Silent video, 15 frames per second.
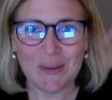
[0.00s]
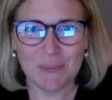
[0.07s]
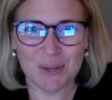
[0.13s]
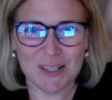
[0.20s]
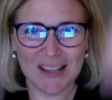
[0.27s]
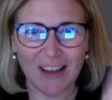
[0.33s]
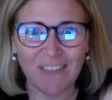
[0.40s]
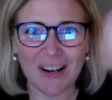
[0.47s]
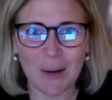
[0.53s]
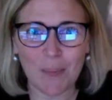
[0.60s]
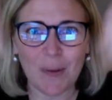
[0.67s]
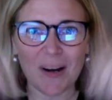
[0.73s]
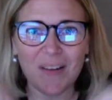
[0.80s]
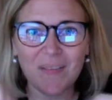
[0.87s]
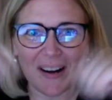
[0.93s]
We're down, right,
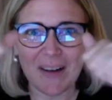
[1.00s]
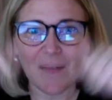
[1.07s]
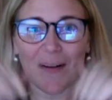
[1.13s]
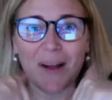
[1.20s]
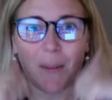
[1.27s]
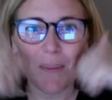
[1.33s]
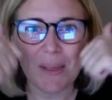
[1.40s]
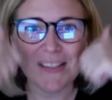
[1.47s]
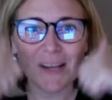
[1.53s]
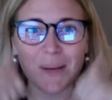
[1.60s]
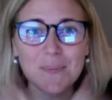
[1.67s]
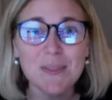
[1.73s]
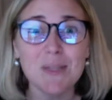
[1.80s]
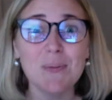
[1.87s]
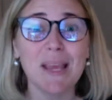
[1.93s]
upright, and right, out, right, happy all the time.
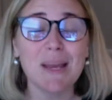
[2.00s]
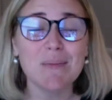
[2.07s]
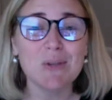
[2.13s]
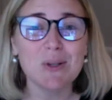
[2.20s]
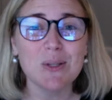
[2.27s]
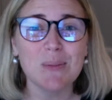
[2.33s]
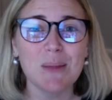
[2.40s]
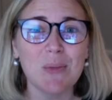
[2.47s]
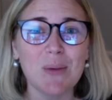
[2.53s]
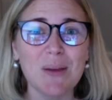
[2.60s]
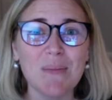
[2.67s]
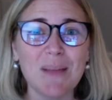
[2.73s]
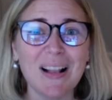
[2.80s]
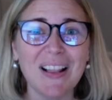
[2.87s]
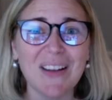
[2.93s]
Since we came to Smith, we've
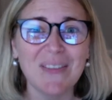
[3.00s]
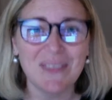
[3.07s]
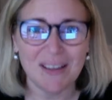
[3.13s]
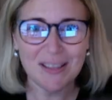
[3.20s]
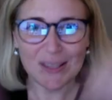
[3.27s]
made a lot of friends.